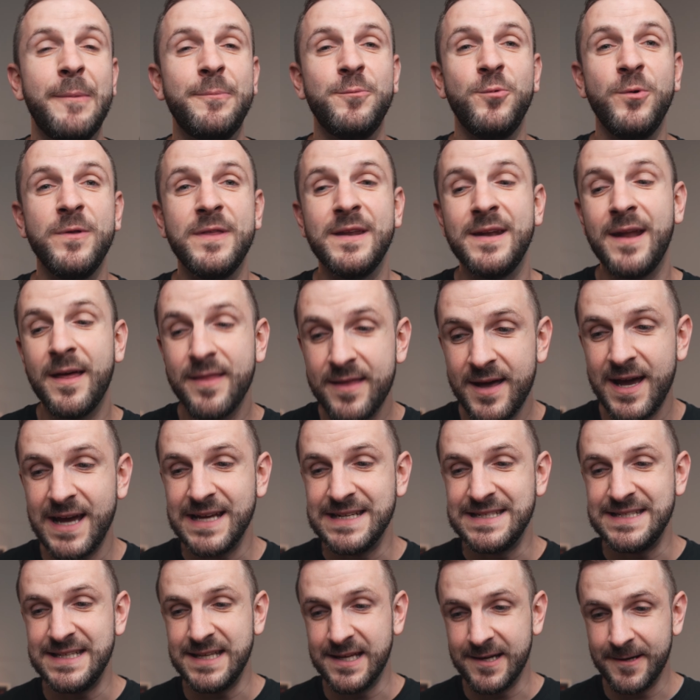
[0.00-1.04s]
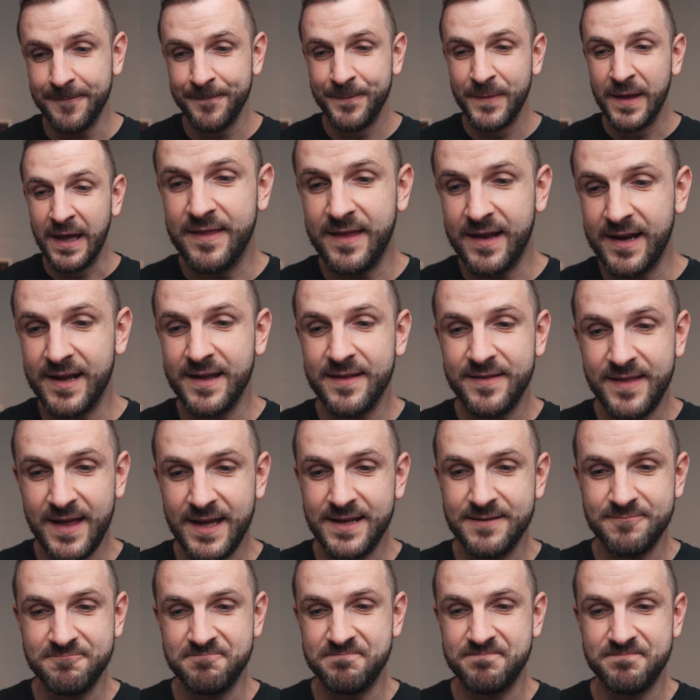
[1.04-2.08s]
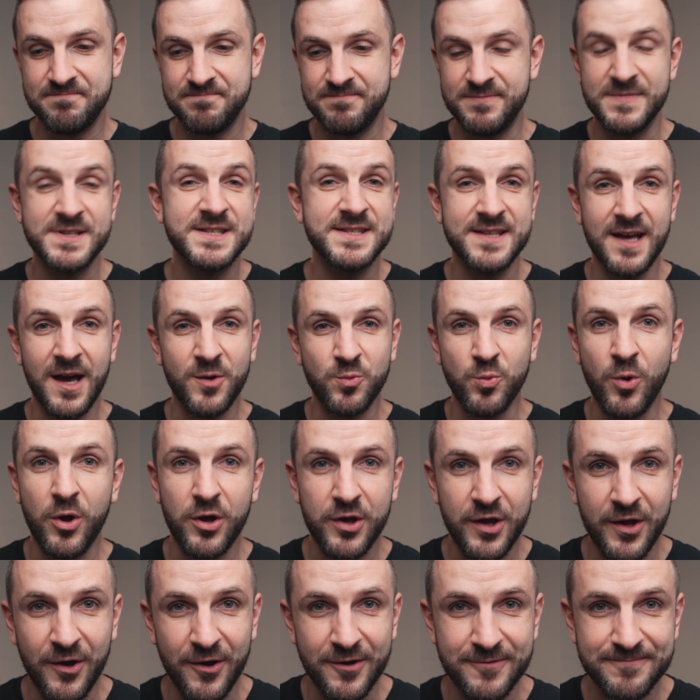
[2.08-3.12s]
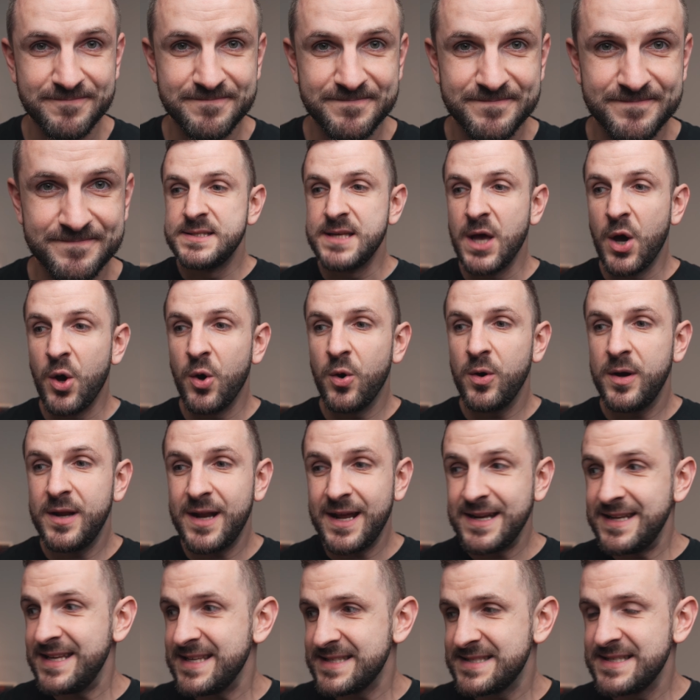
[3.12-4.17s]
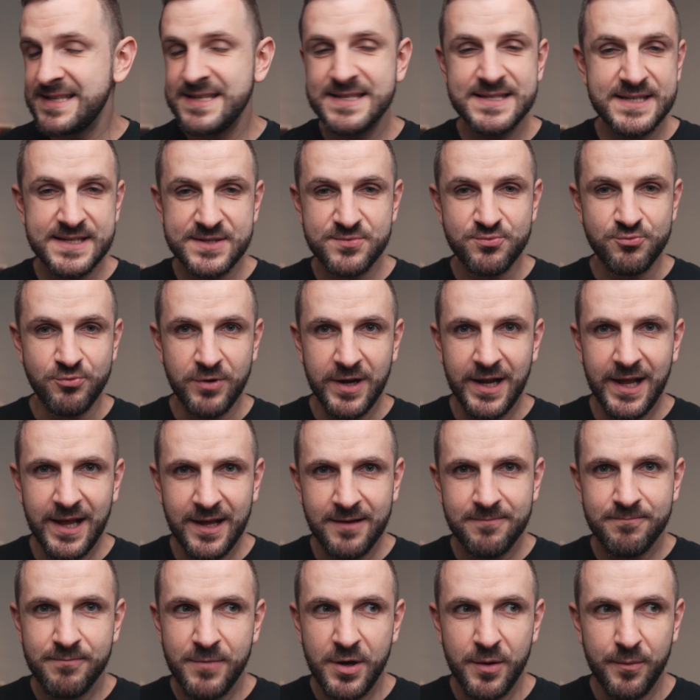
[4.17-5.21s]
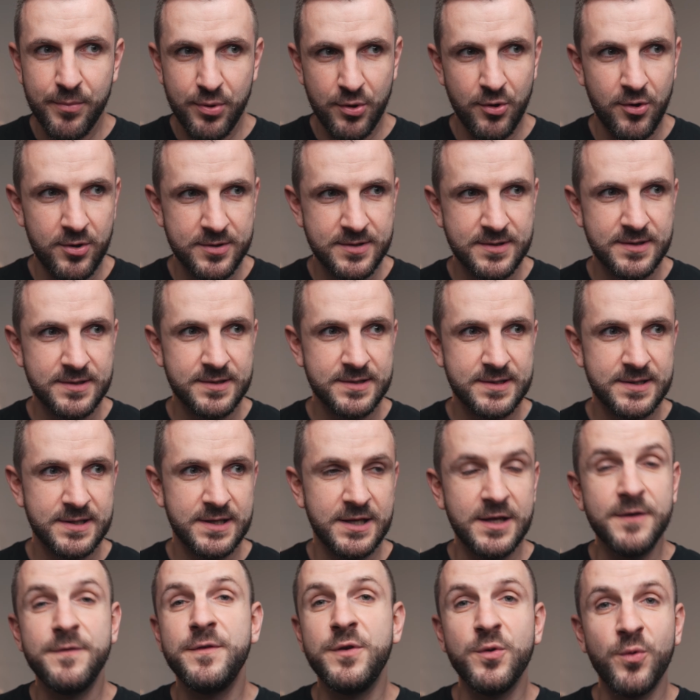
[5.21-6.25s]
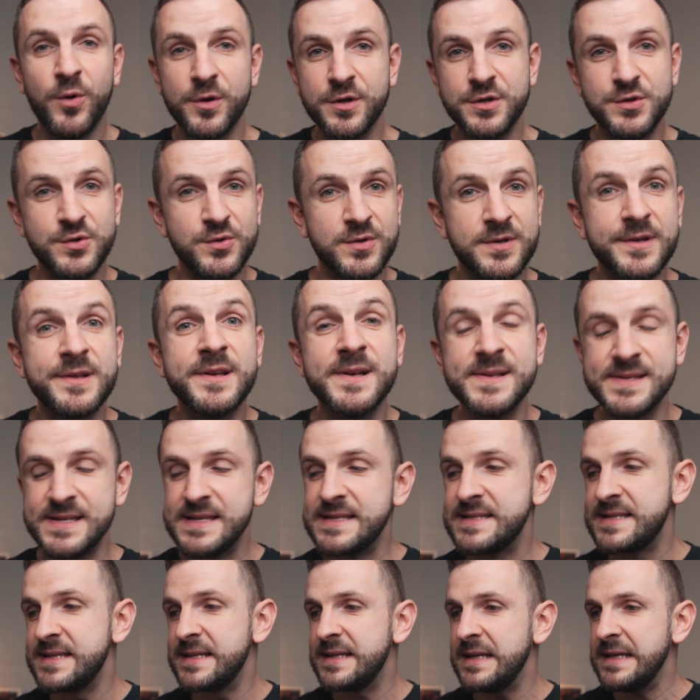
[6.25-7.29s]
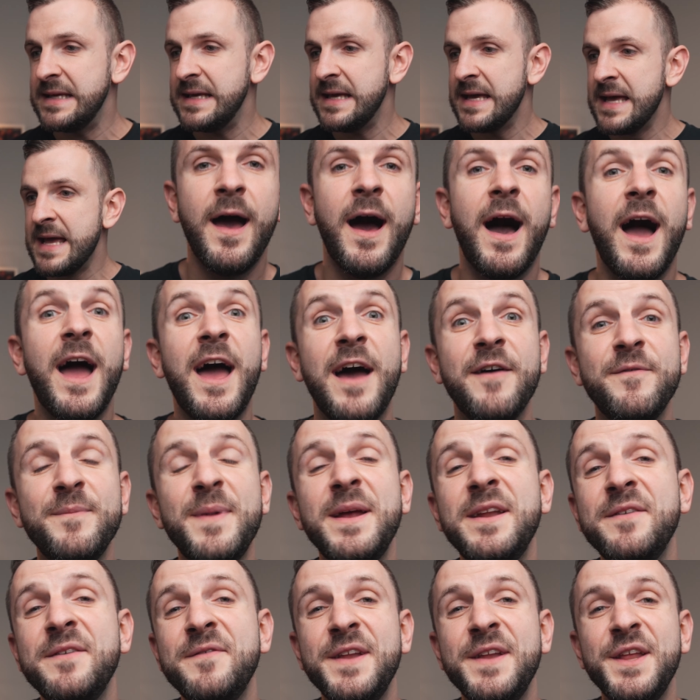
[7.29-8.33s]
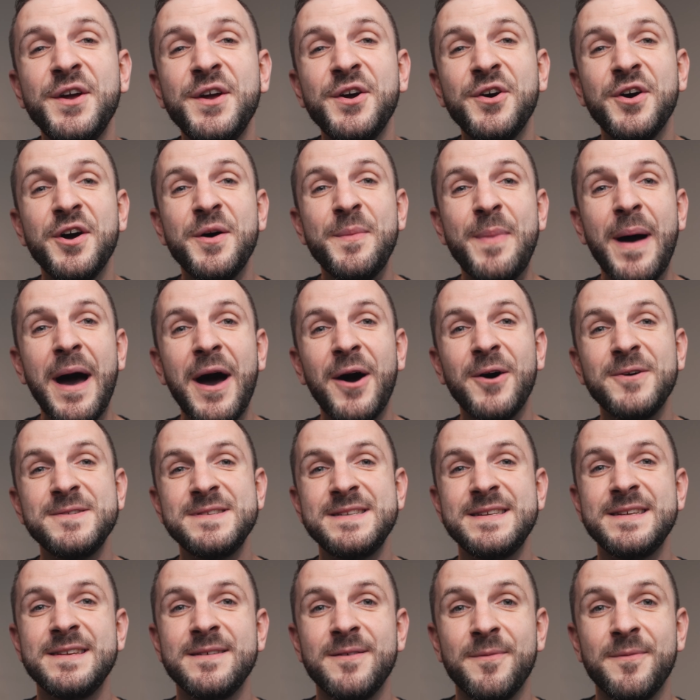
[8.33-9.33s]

up with another idea that I then start working on. So an ideas list is really important if you want to do it consistently. I have made a video about